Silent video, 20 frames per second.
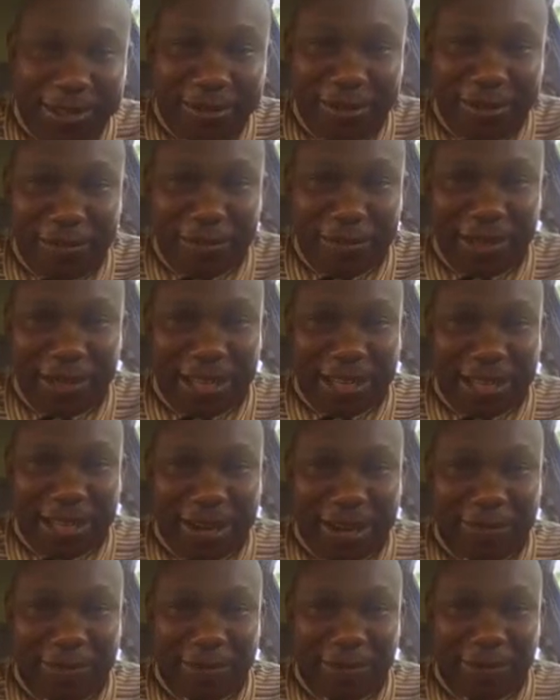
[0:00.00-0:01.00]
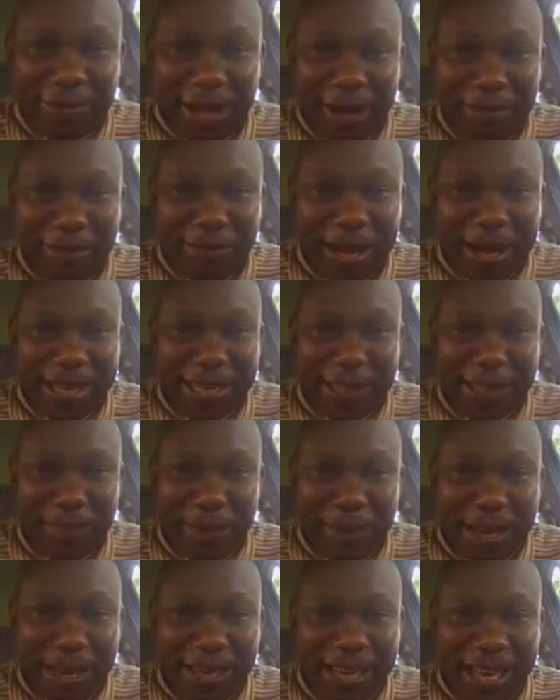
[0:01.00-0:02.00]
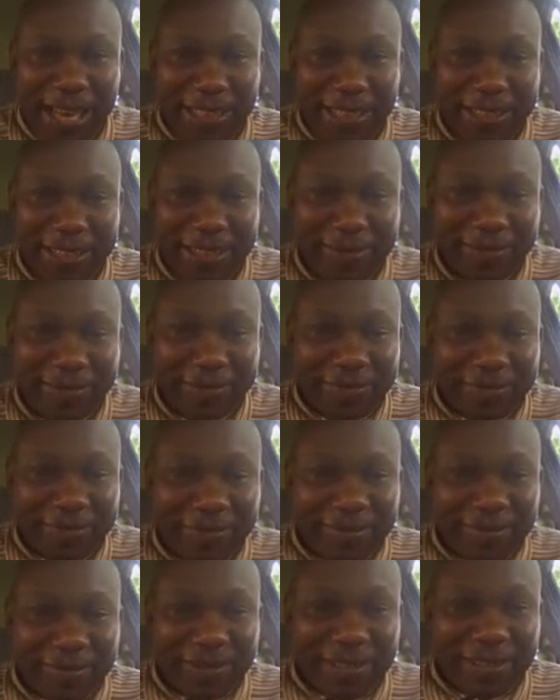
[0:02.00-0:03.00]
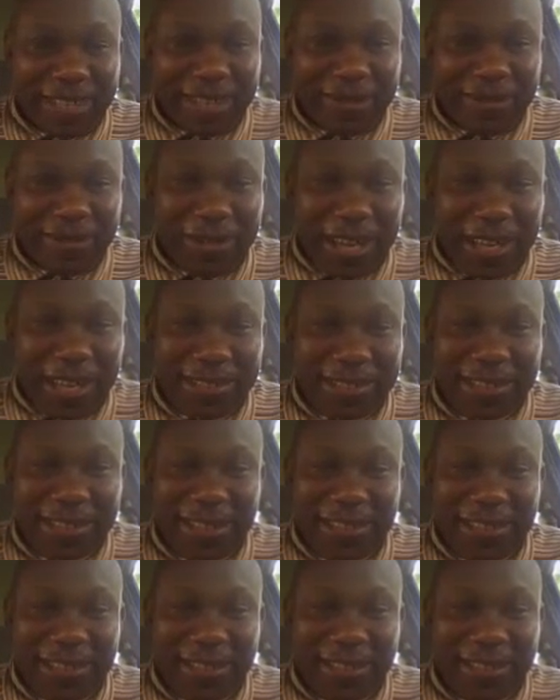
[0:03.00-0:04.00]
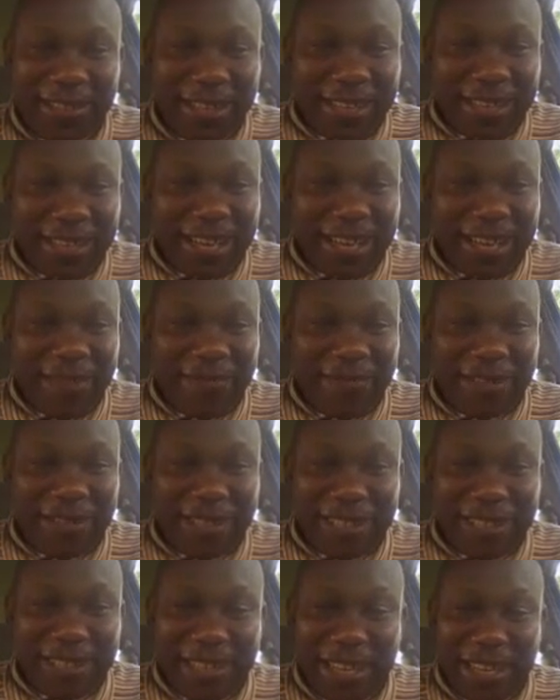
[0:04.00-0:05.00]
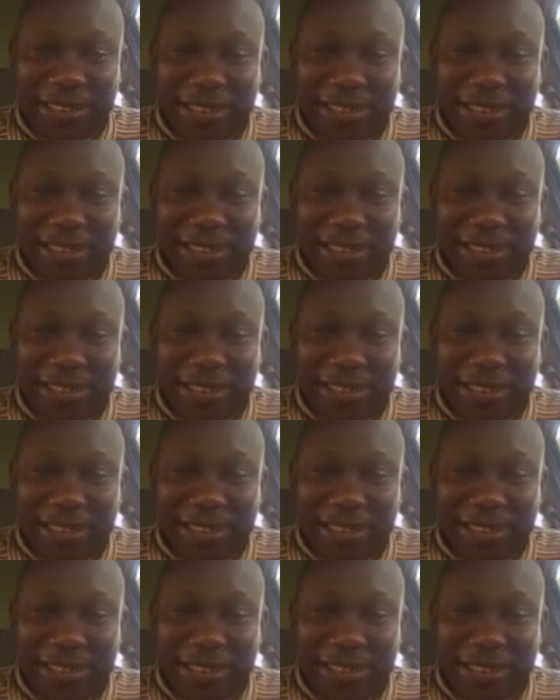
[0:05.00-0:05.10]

no brainer. That will be our MarketPal Lite. Then you can see everything that